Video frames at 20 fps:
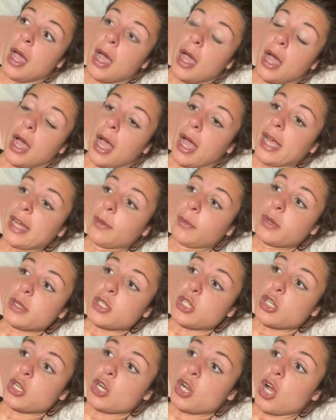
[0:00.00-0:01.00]
I
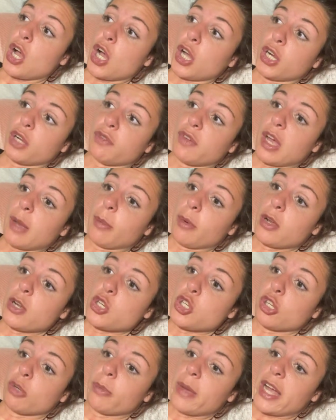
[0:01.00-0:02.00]
was not in a
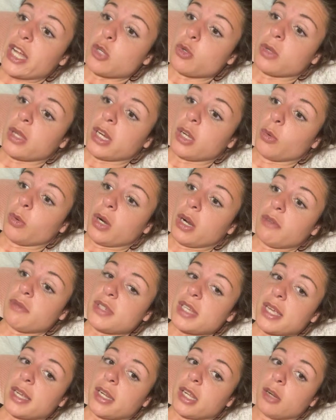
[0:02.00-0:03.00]
vibrational match with anyone
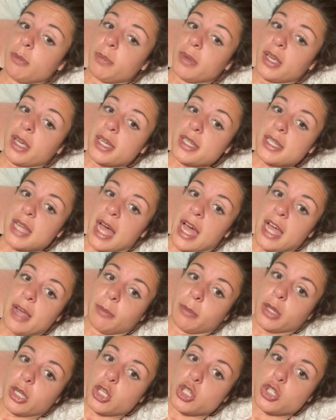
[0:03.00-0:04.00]
I've dated because
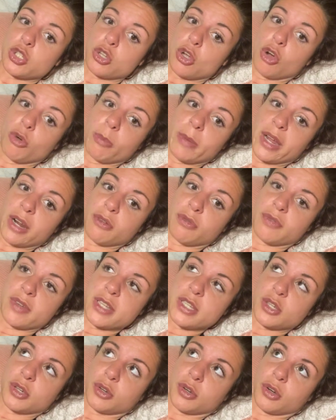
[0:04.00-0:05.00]
I'm like so
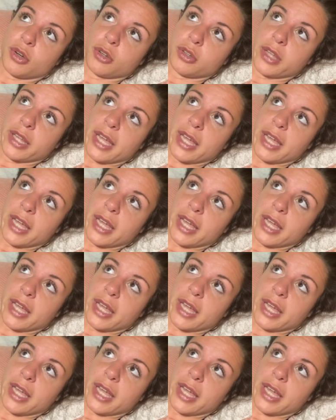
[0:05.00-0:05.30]
metaphysical.